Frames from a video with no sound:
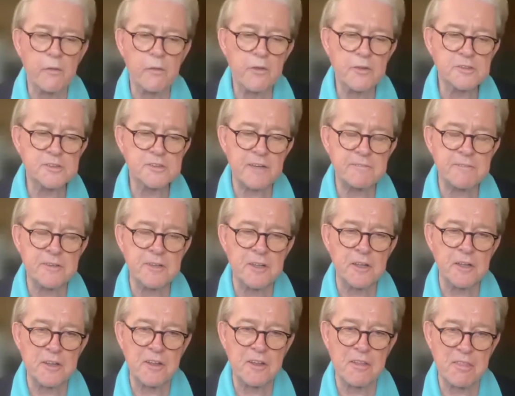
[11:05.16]

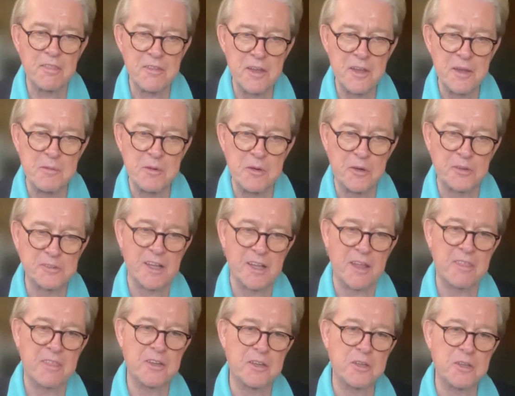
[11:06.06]
definitely a theme here, because
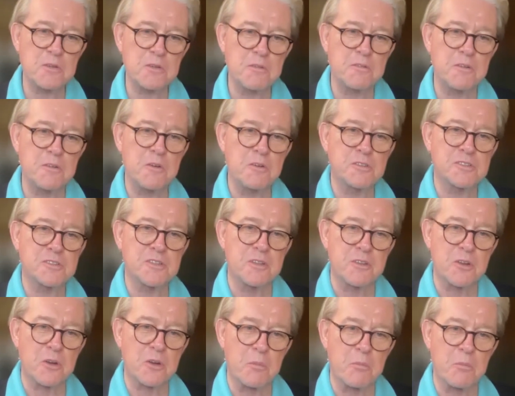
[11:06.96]
I think you've used the
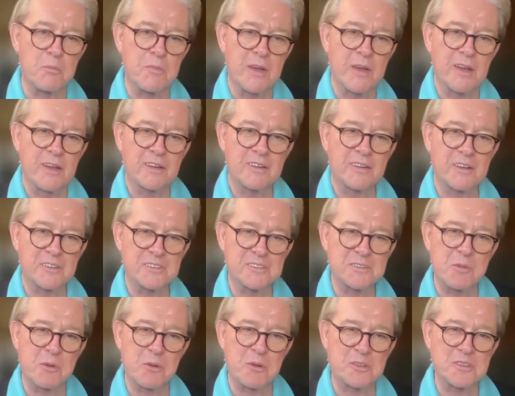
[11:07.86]
term
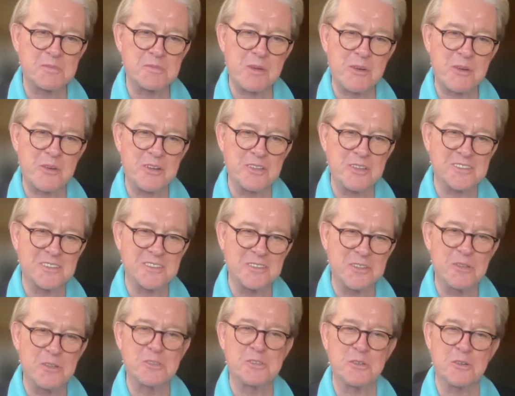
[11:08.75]
customer experience
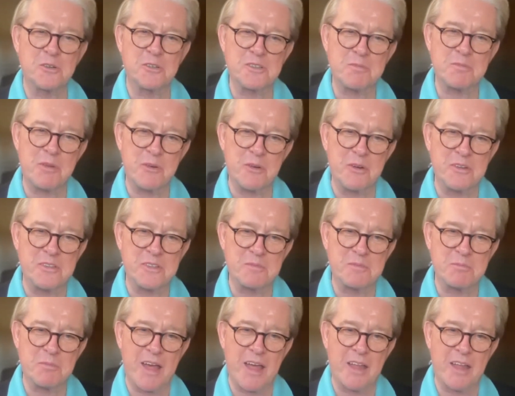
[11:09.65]
and user experience
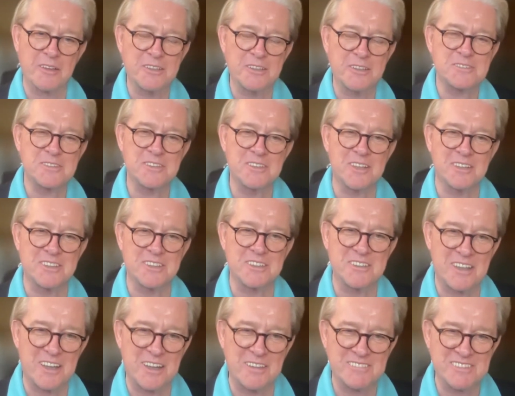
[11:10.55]
at least a
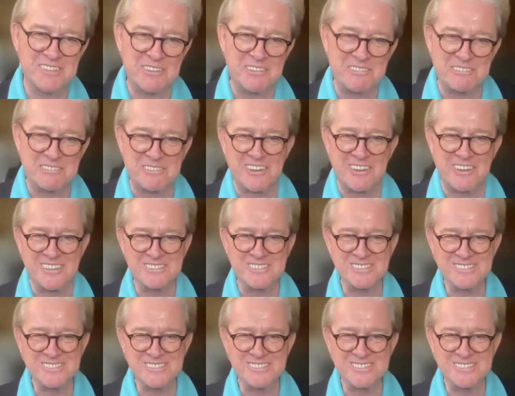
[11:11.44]
dozen times so far.